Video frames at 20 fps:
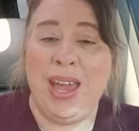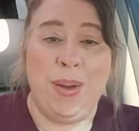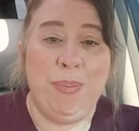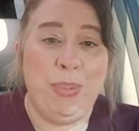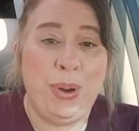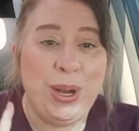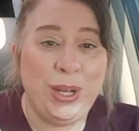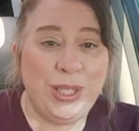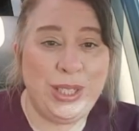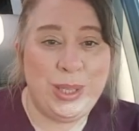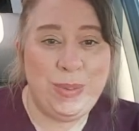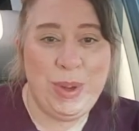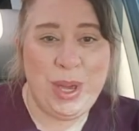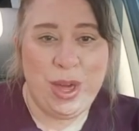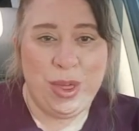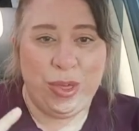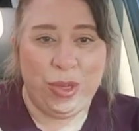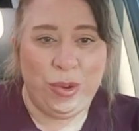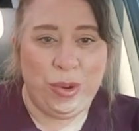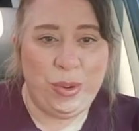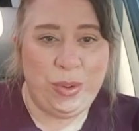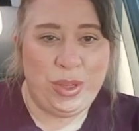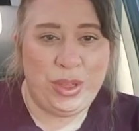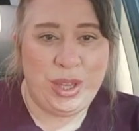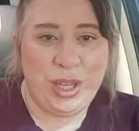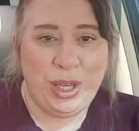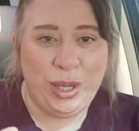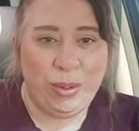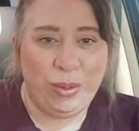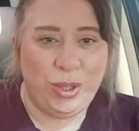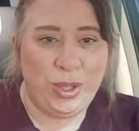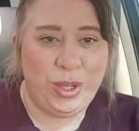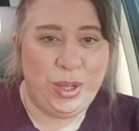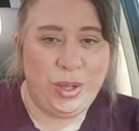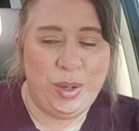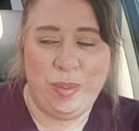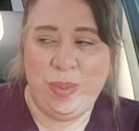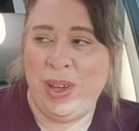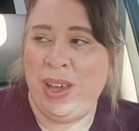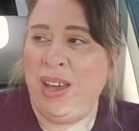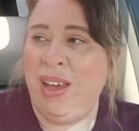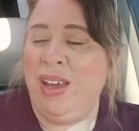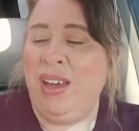It puts me through the YouTube